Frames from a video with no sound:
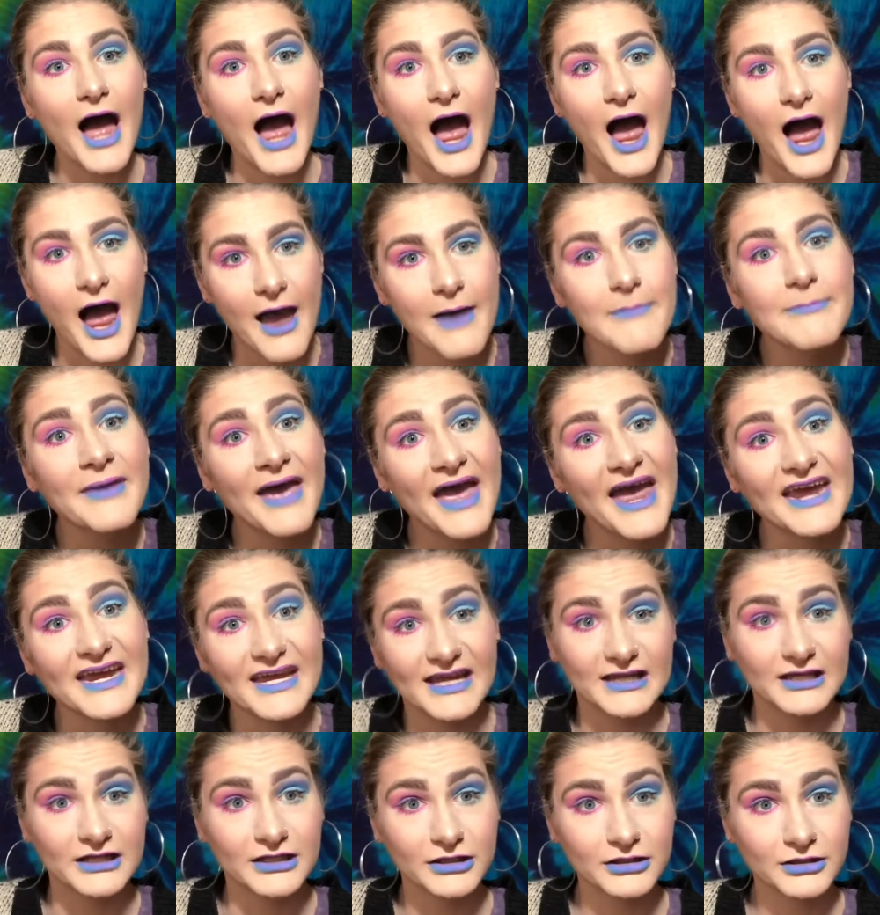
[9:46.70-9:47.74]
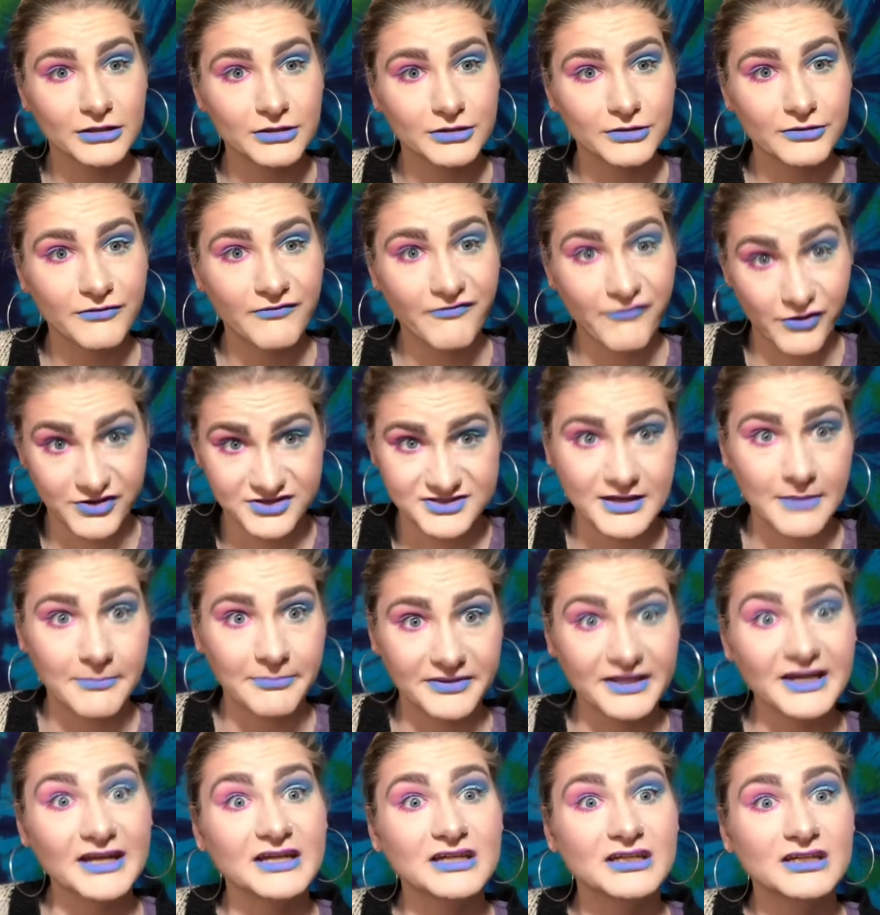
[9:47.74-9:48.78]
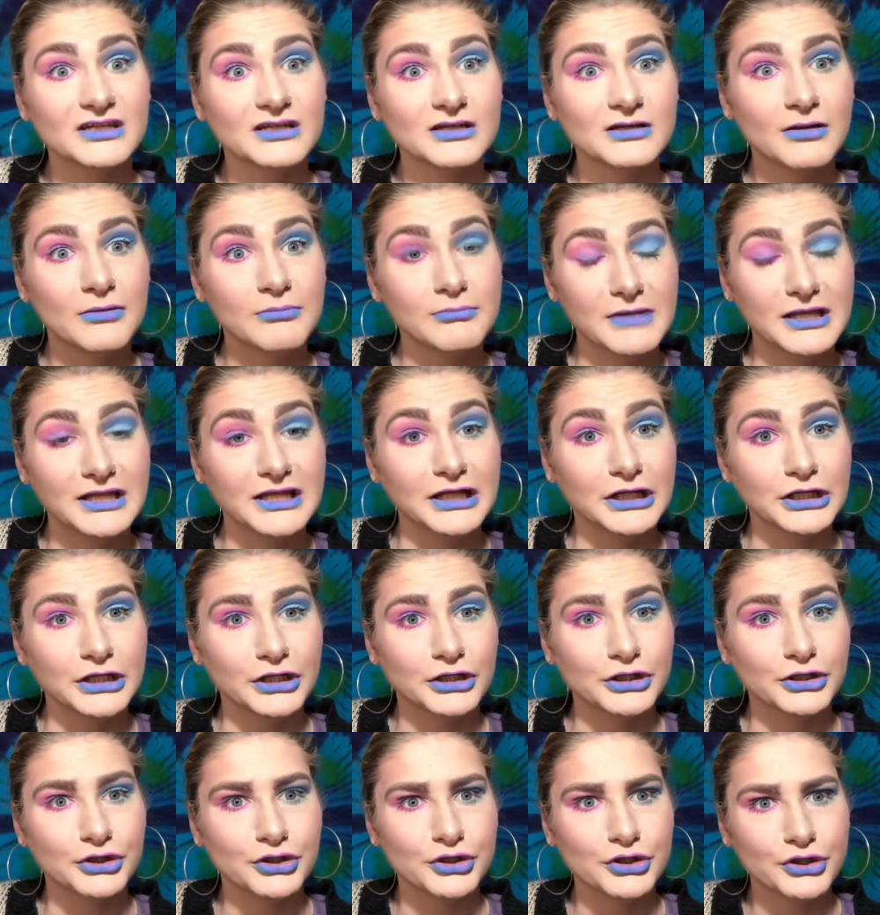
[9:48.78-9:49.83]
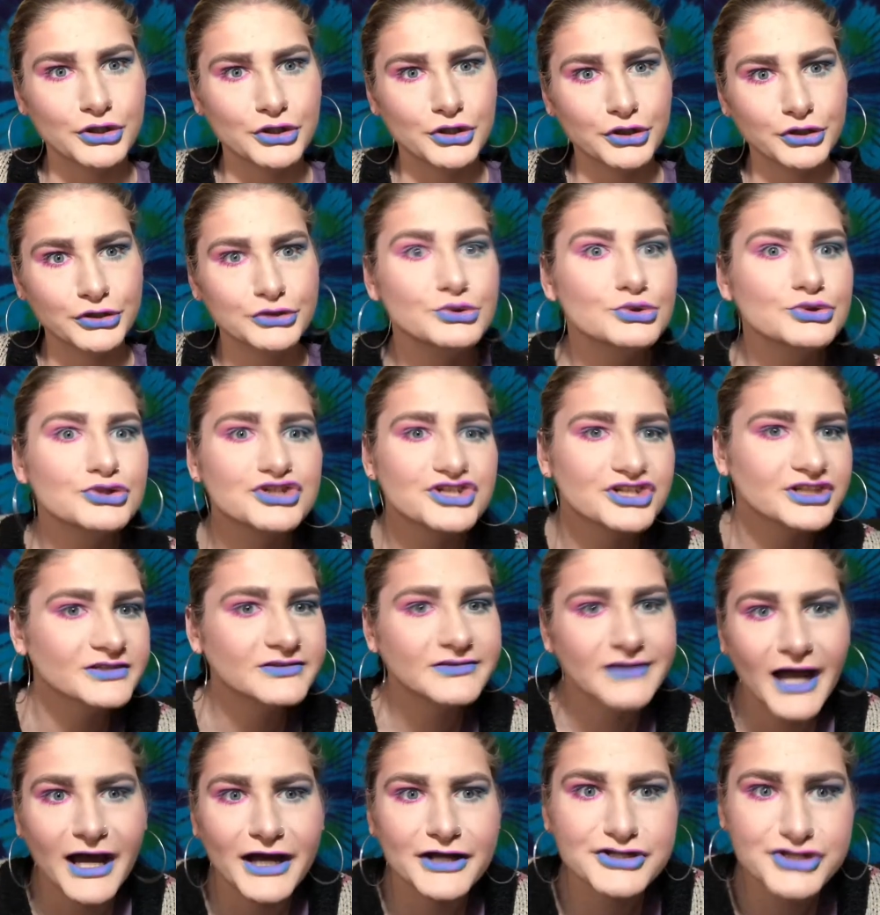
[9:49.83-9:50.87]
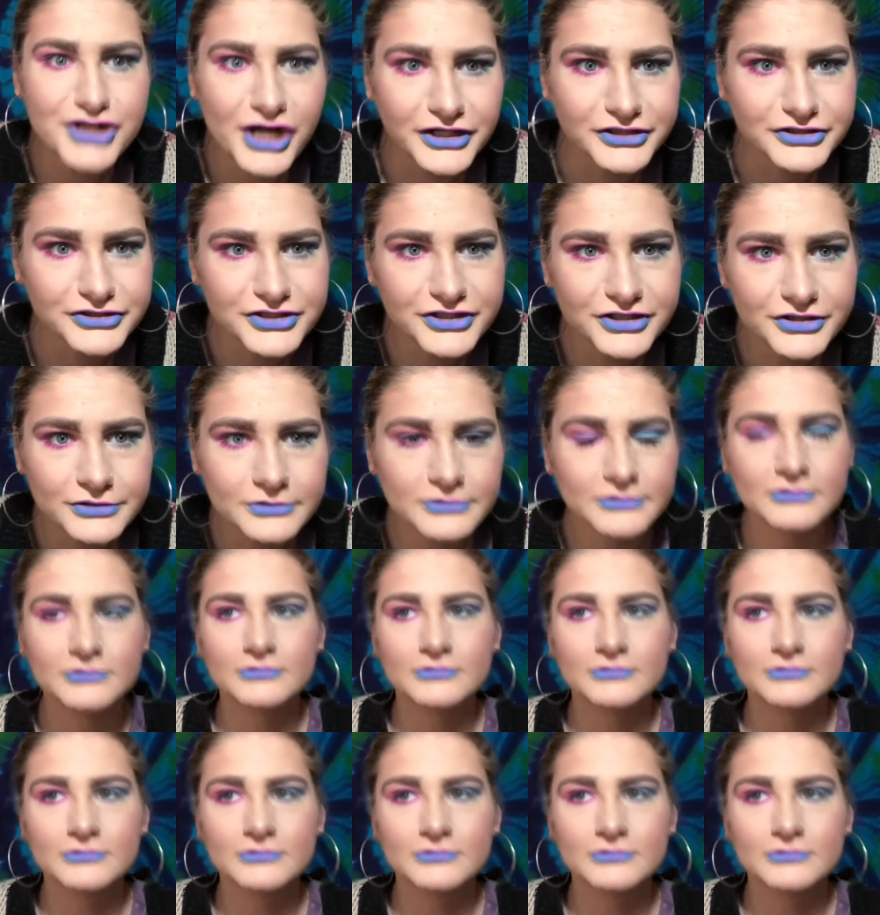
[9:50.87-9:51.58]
I'm paying for something. Meaning, you should not judge.